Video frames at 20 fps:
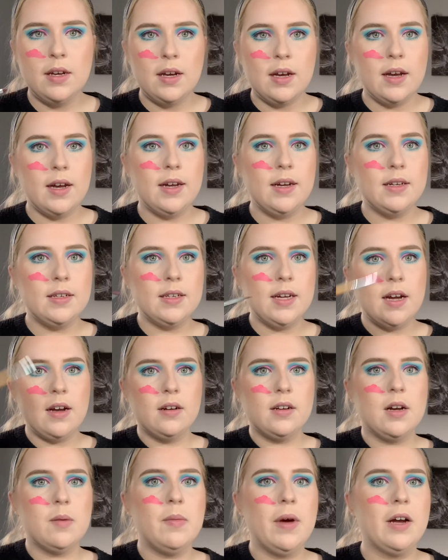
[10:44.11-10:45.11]
And yeah, I'll
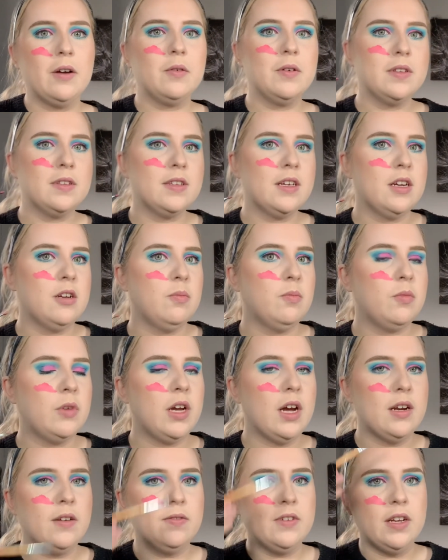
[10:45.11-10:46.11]
come back once I'm
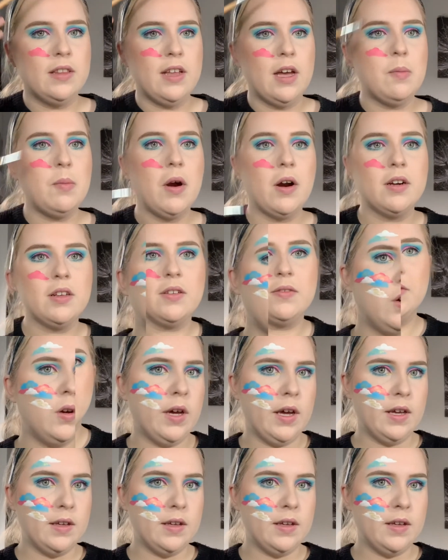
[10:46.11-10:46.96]
kind of done that part of the face.